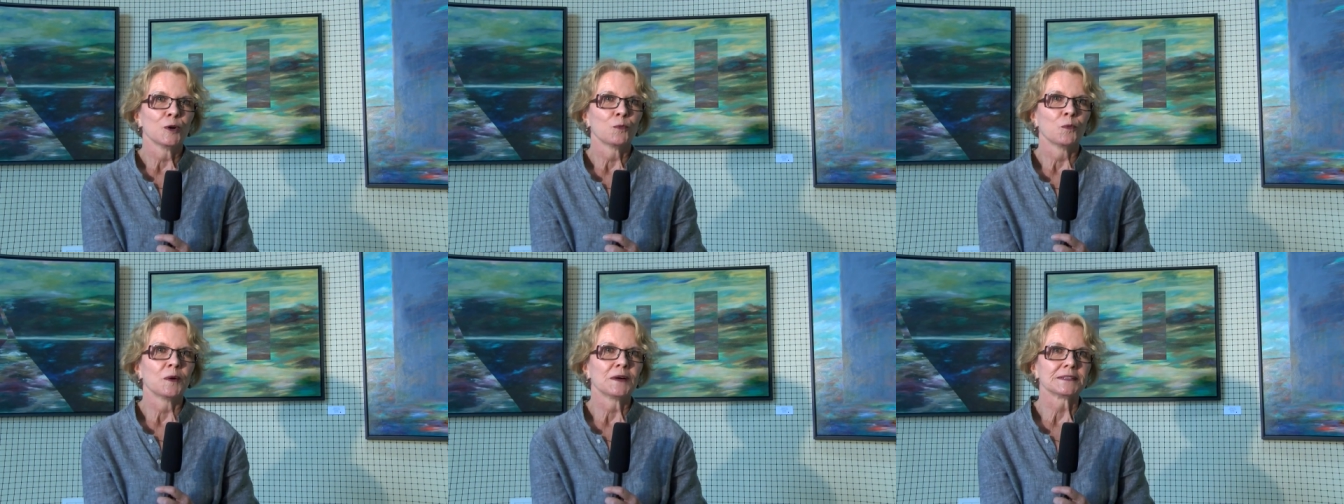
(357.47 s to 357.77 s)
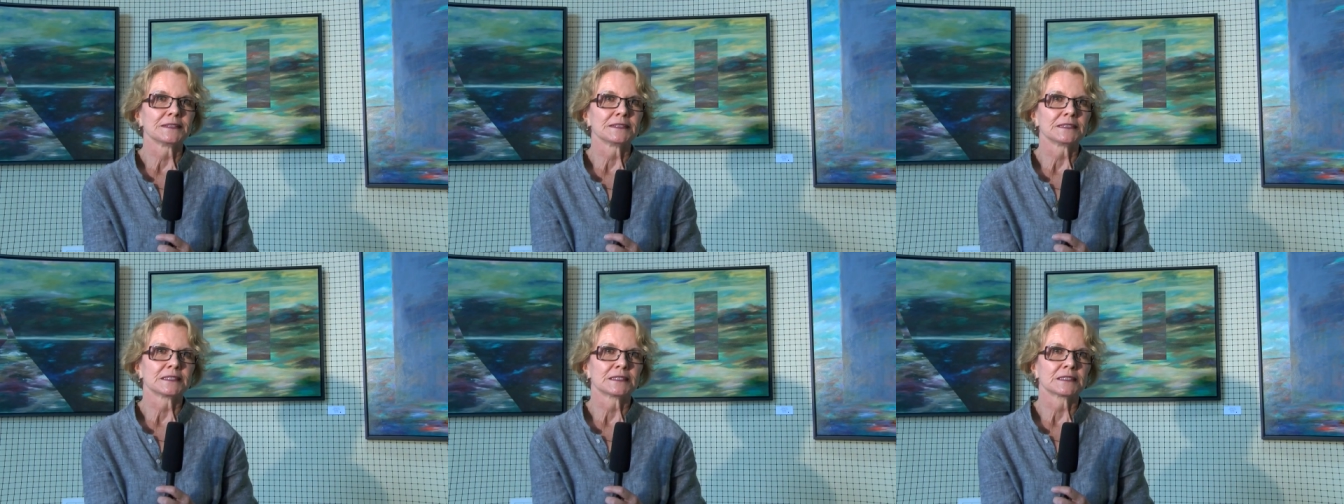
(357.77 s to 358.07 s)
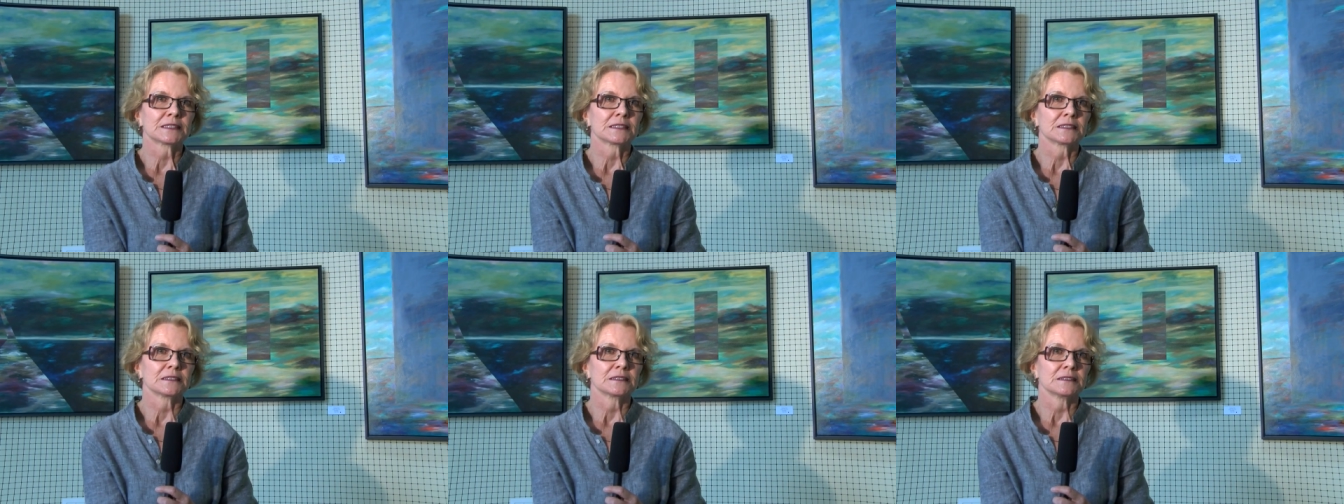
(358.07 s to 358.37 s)

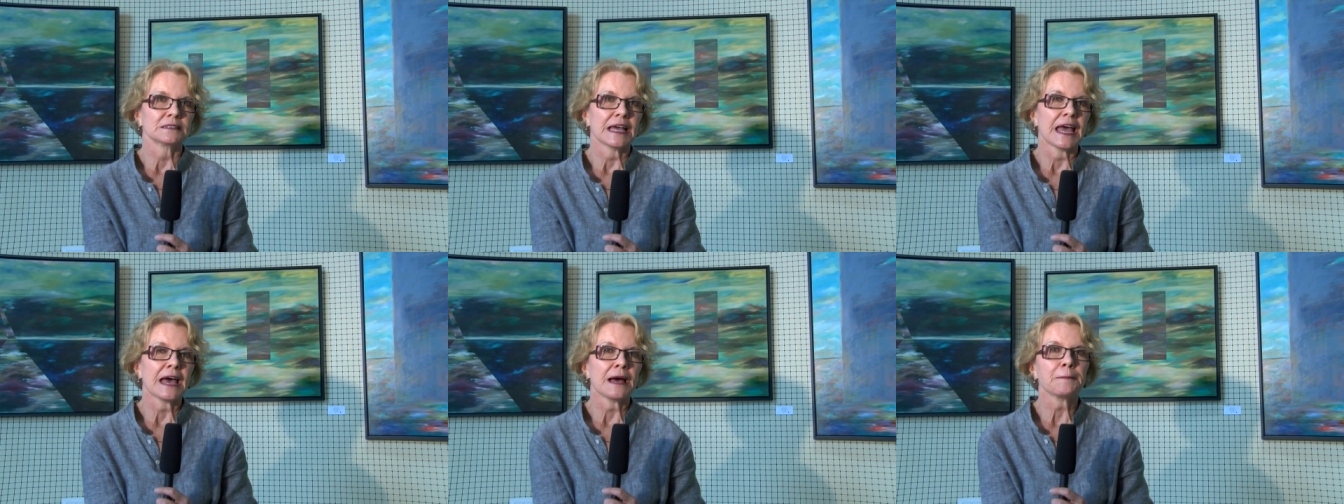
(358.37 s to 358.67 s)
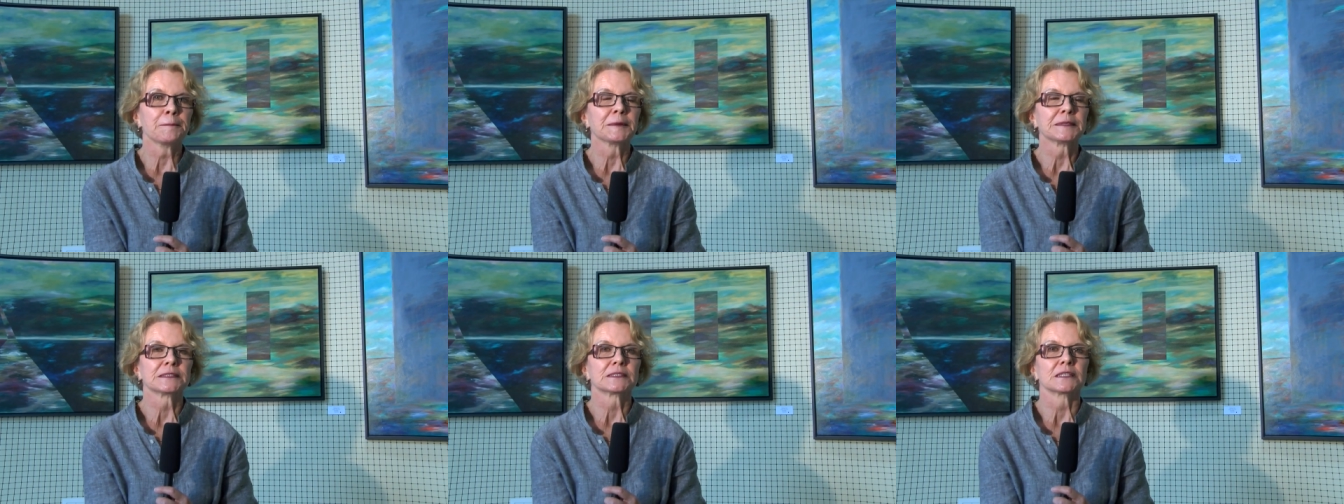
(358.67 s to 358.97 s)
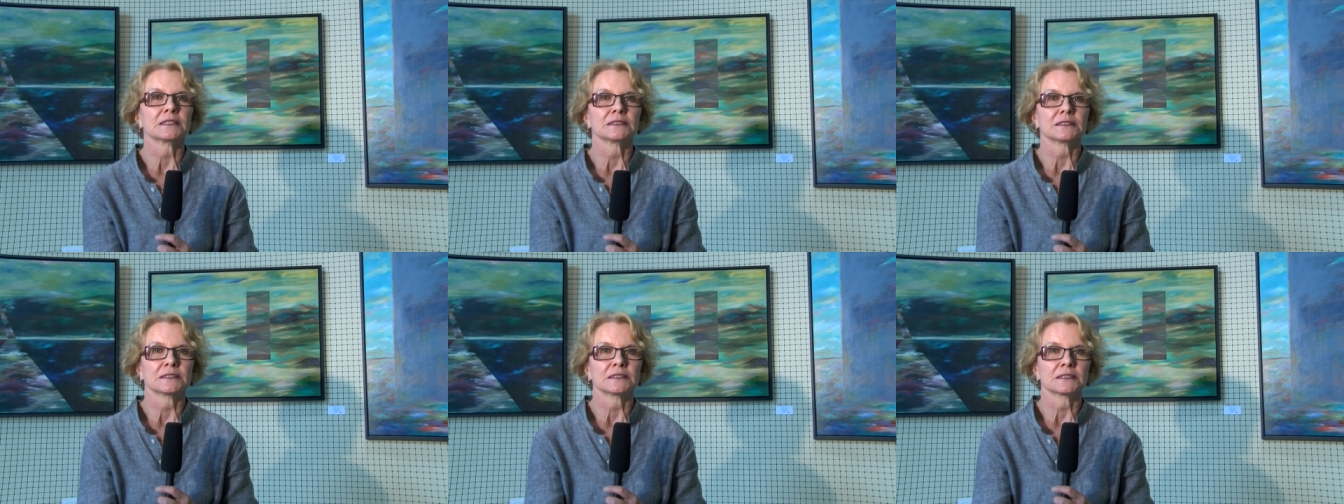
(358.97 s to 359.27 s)
what's
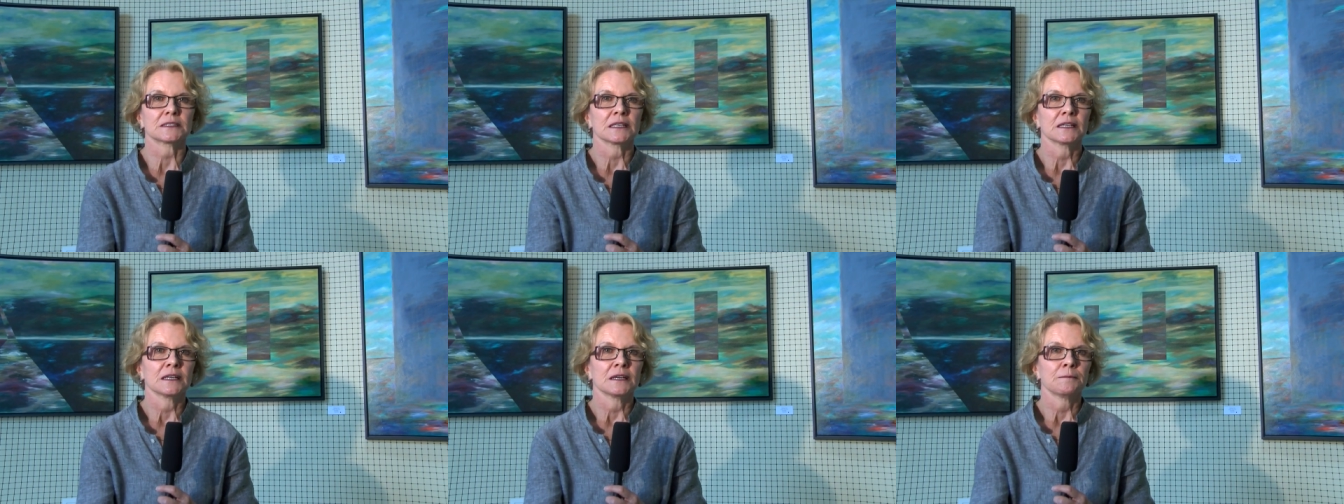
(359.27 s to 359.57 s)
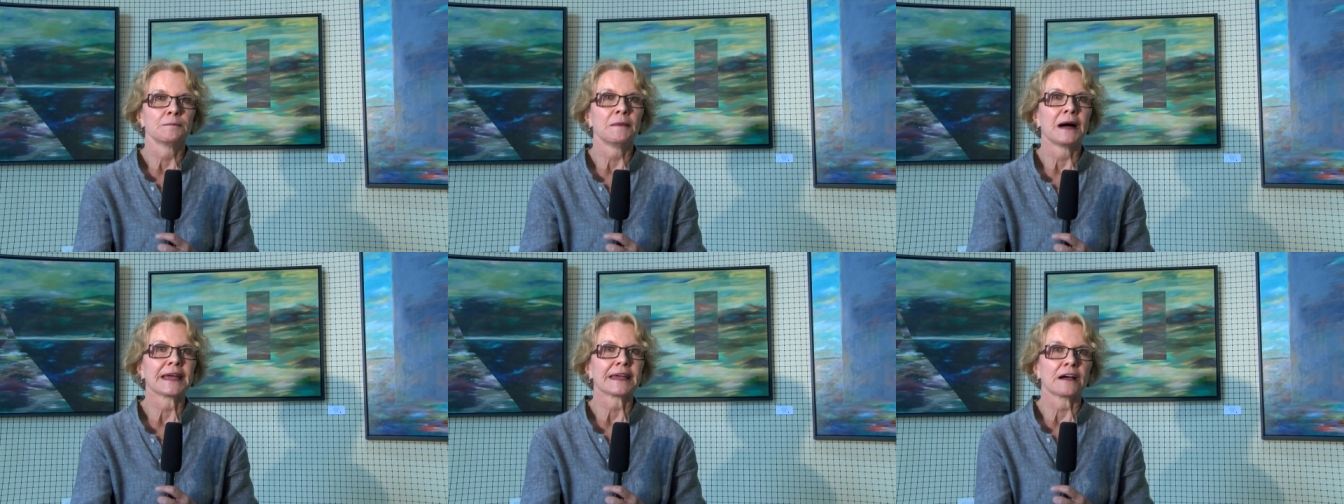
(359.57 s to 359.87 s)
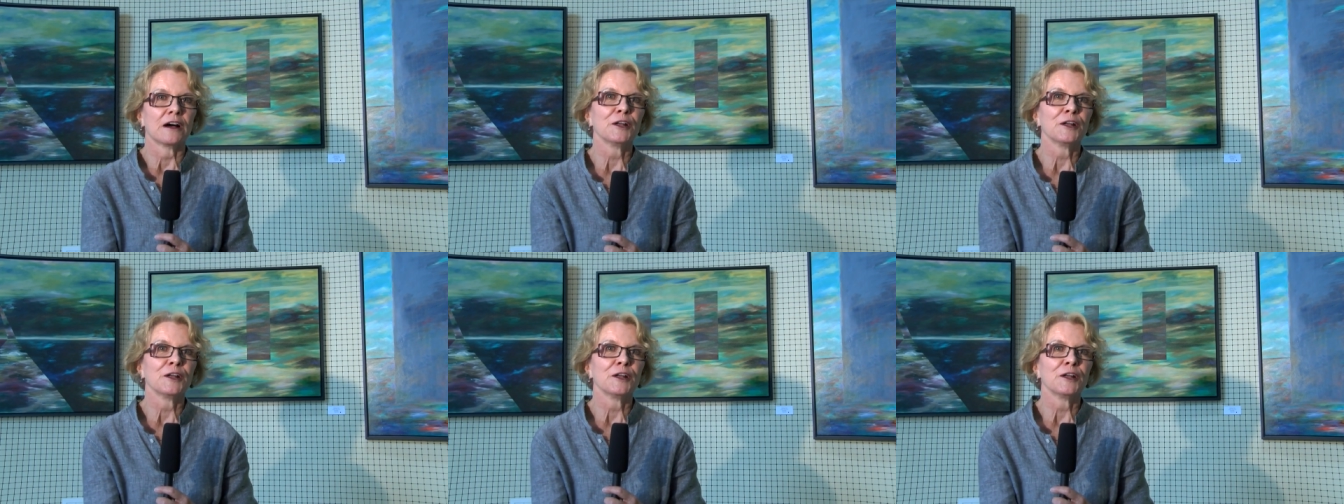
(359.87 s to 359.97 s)
happens is my